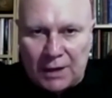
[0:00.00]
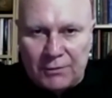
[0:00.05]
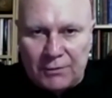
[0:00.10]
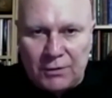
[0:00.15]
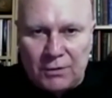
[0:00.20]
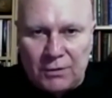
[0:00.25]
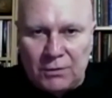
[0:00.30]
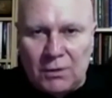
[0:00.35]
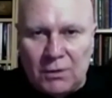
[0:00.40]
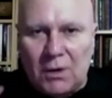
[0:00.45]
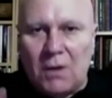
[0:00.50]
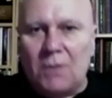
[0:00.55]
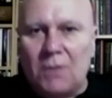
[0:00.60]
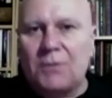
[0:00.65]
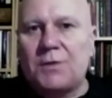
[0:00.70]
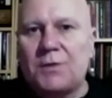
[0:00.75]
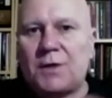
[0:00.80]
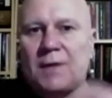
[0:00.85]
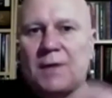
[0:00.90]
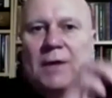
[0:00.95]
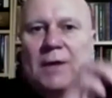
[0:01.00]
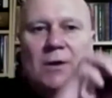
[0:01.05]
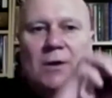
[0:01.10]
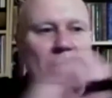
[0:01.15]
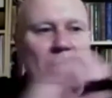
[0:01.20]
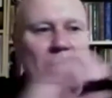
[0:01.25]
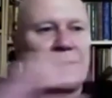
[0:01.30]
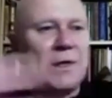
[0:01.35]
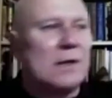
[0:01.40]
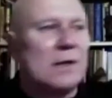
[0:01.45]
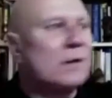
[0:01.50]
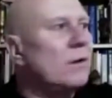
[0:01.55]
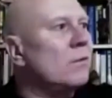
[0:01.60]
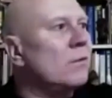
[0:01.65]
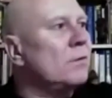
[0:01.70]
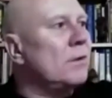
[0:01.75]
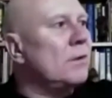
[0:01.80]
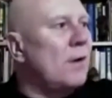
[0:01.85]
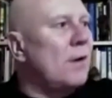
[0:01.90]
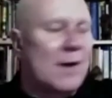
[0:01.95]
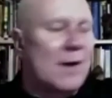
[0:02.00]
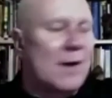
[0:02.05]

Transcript: You can't see that. You can't see a long line of